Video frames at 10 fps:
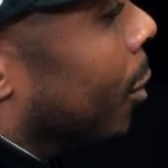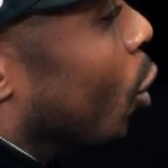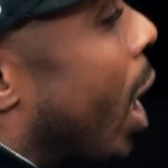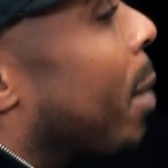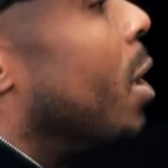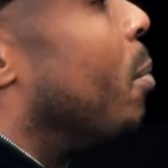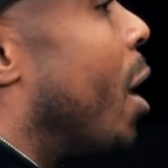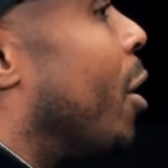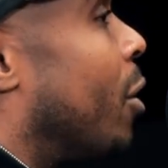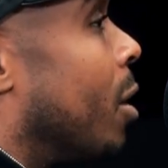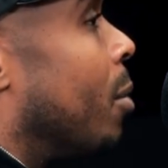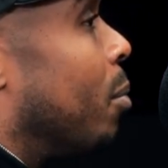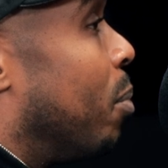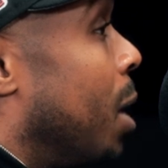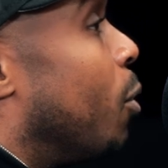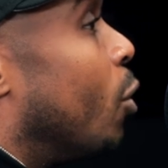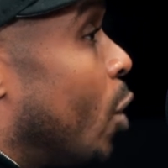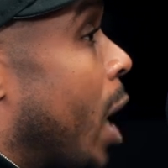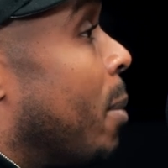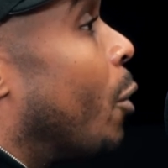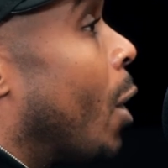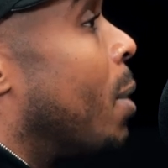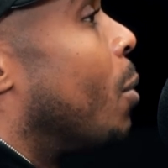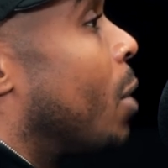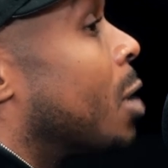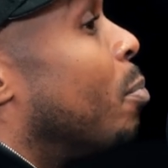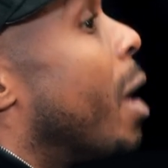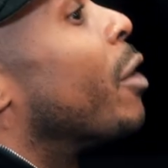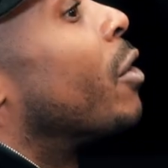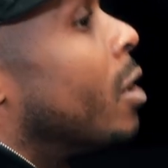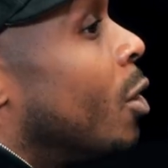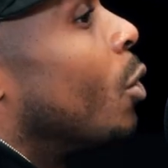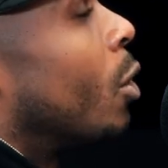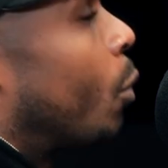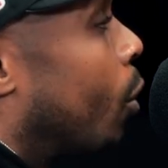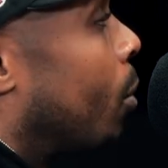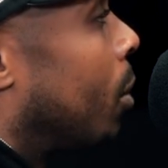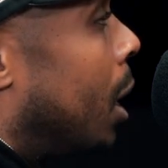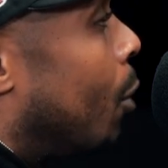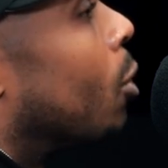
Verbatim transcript: you got to be better than people. You got to be around people that's better than you in the room. Yeah, he